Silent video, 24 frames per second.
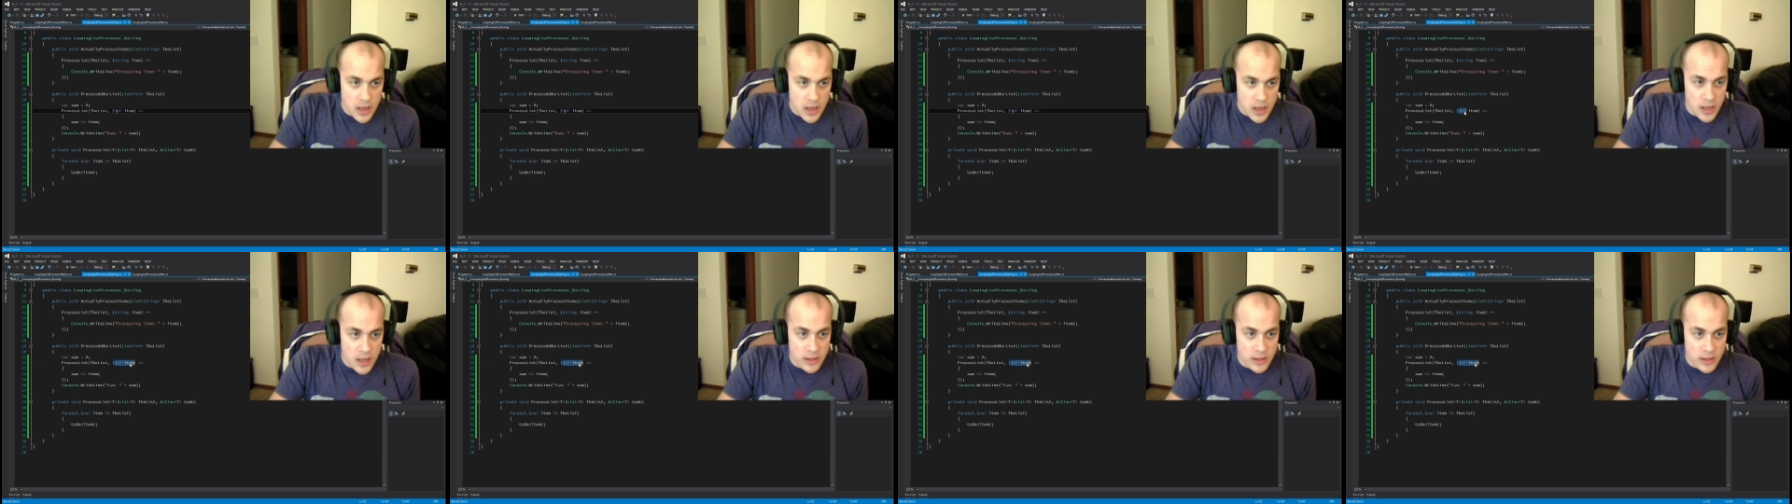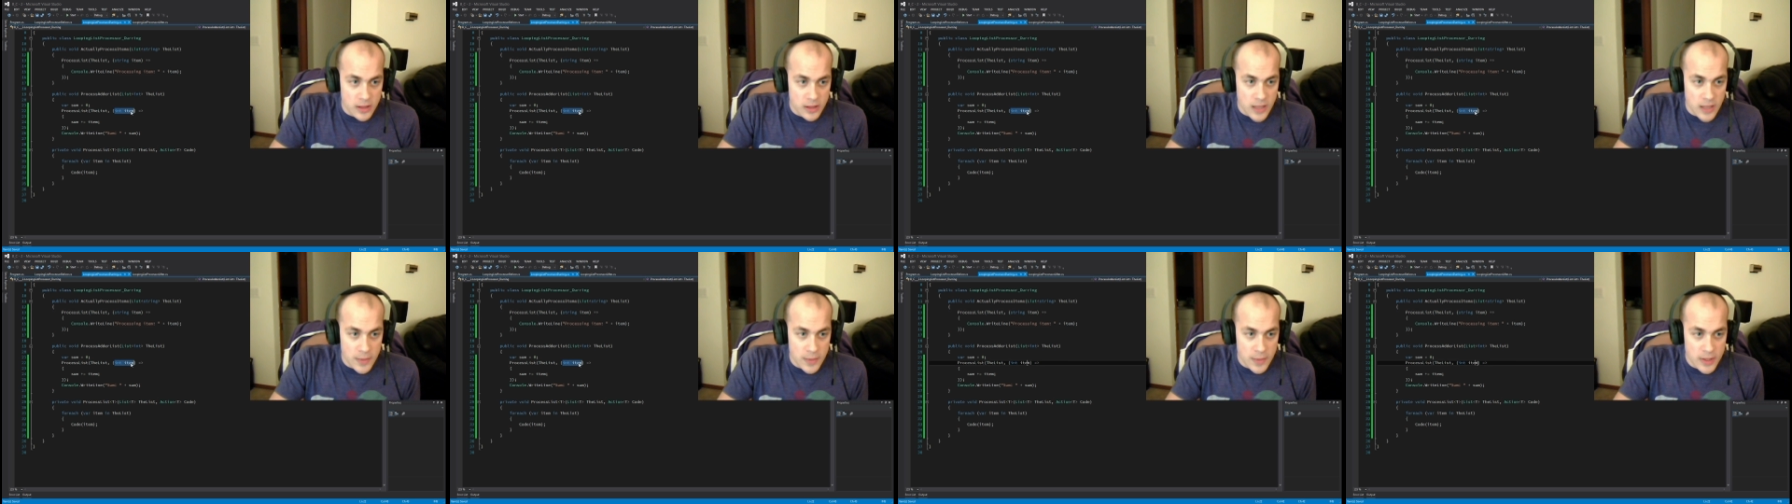Uh,
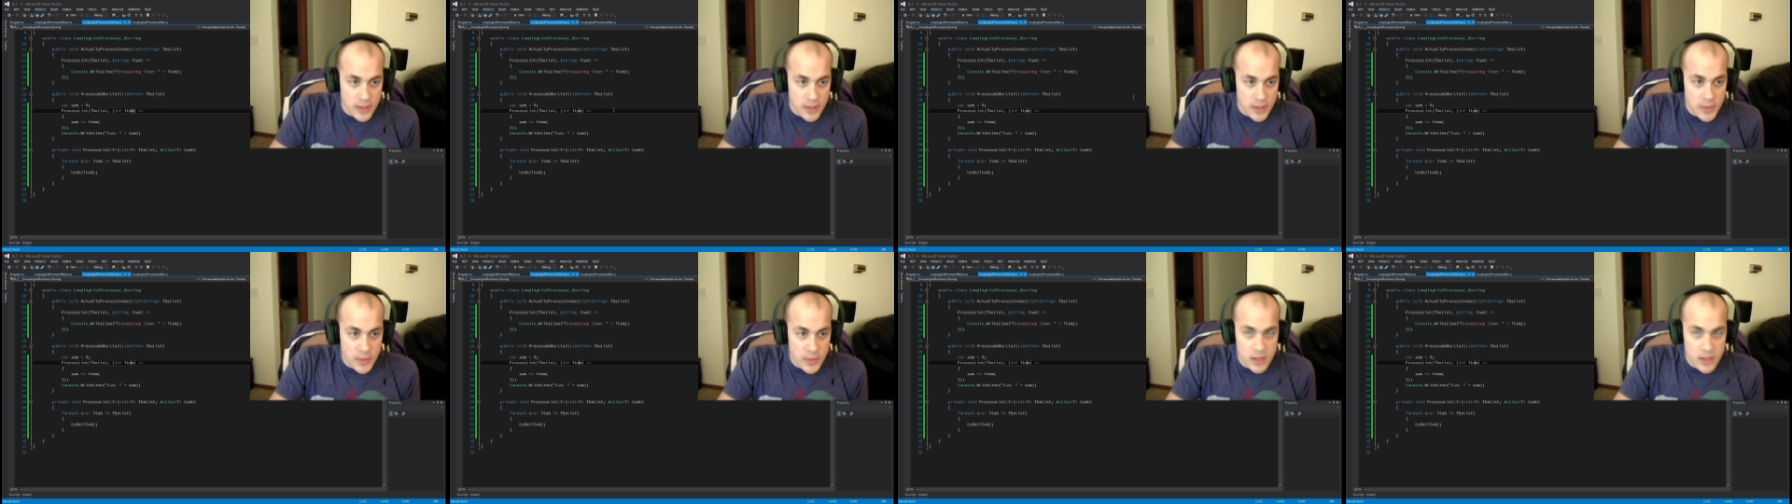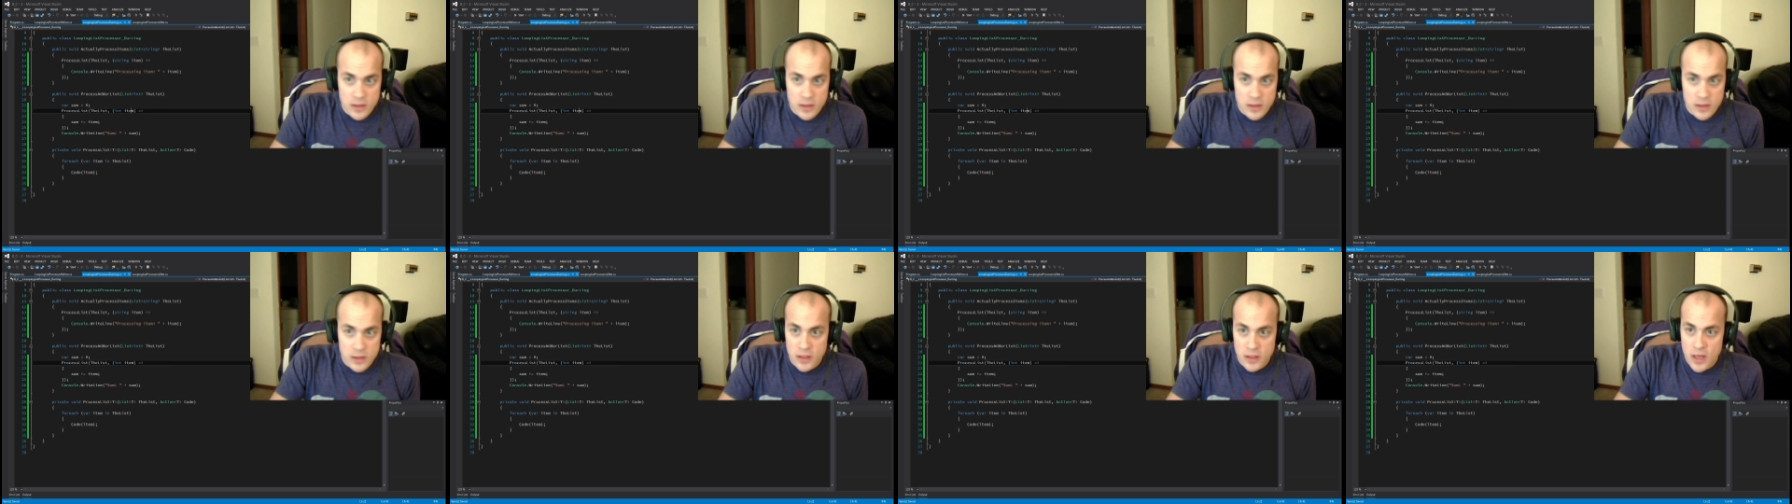the lambda
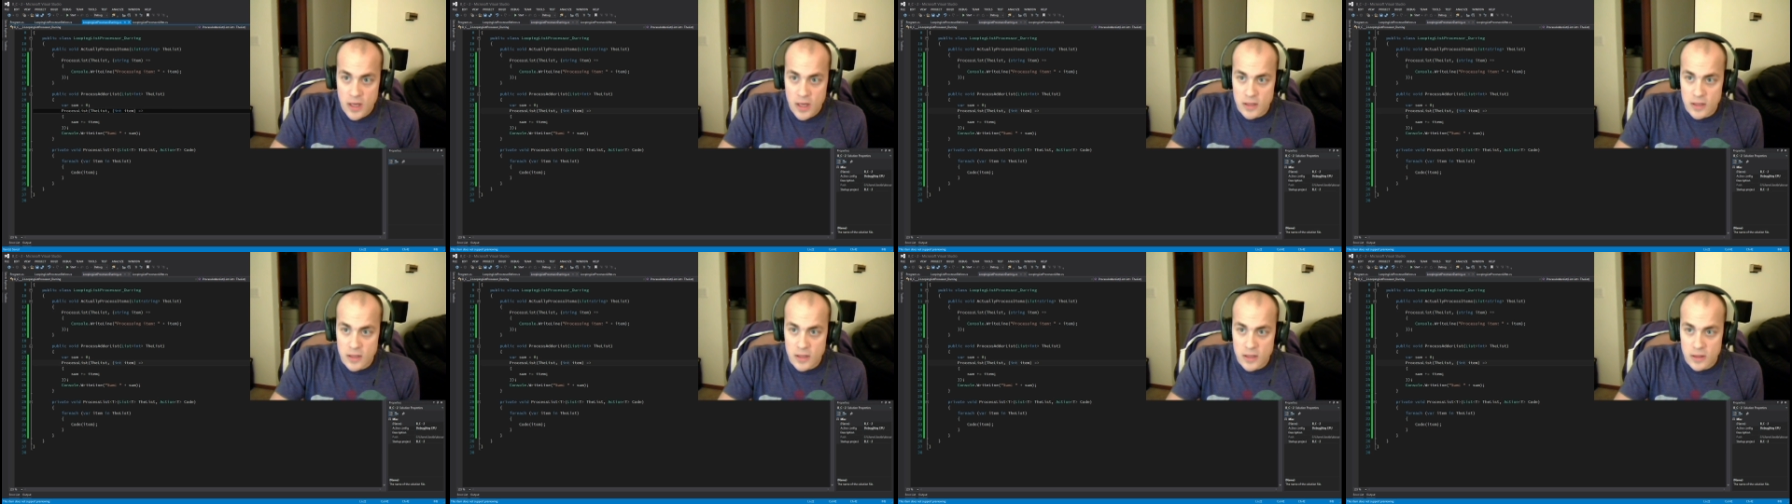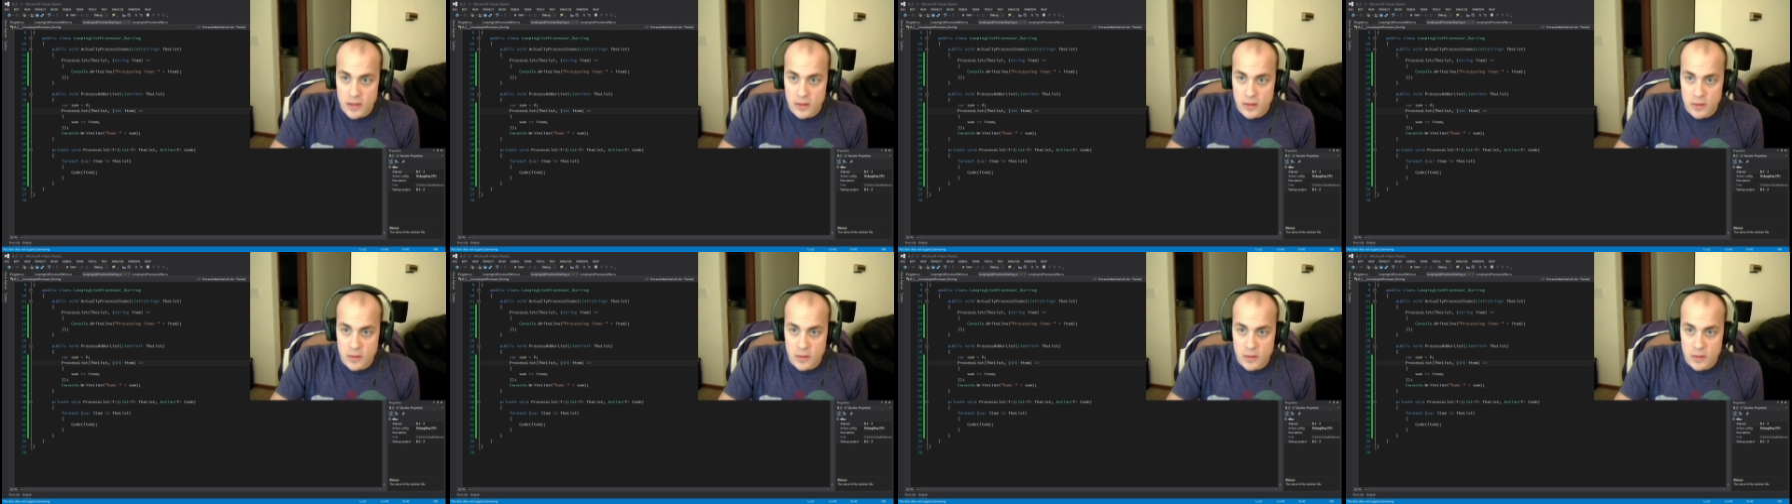expects an
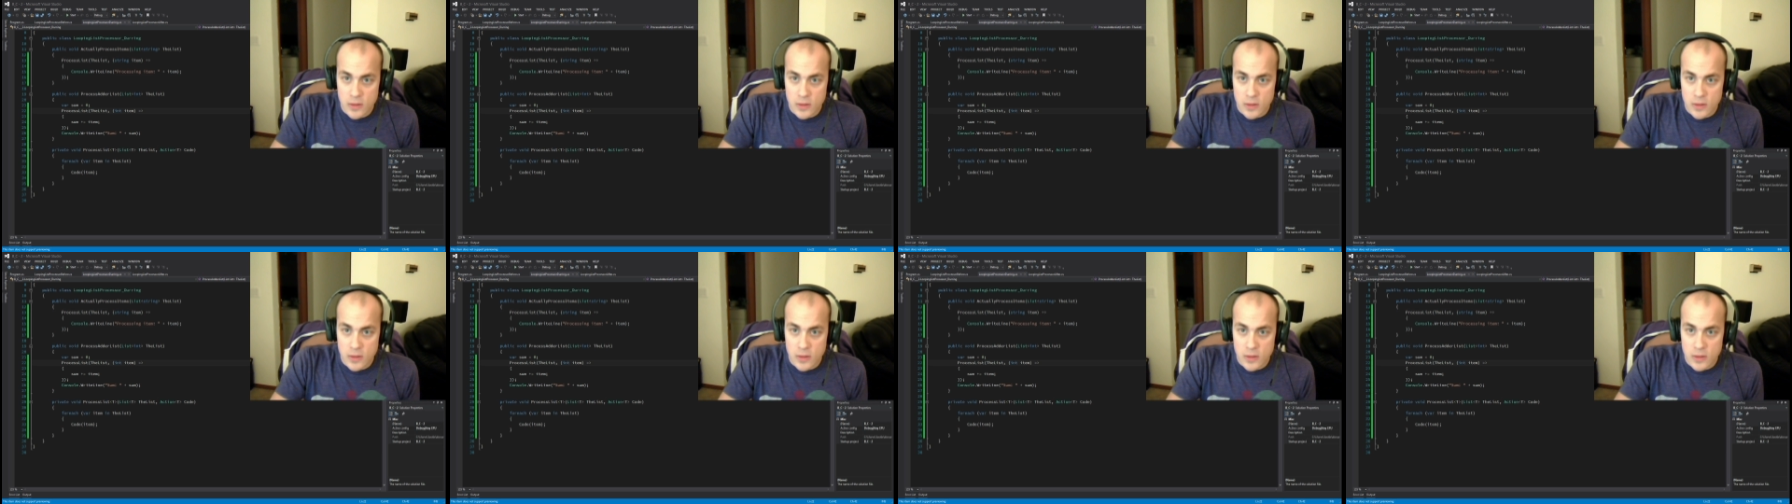int.